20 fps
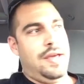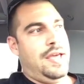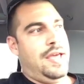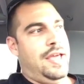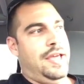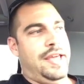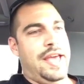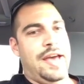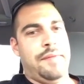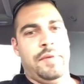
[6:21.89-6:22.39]

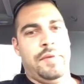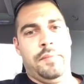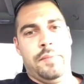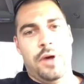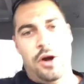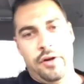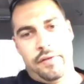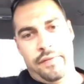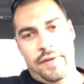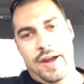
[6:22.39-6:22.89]
He kept me
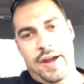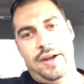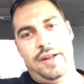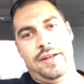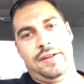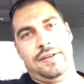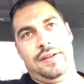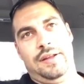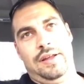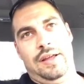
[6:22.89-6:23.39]

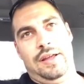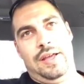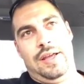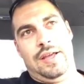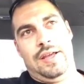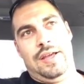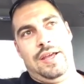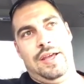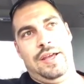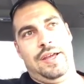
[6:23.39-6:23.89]
motivated.
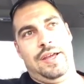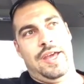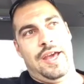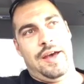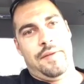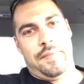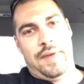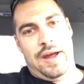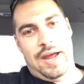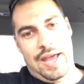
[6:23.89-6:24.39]
He
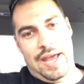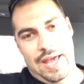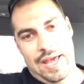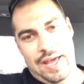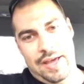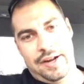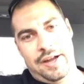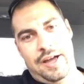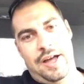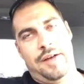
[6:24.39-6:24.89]
kept my
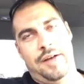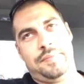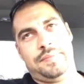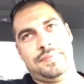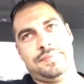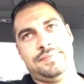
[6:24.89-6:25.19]
head up.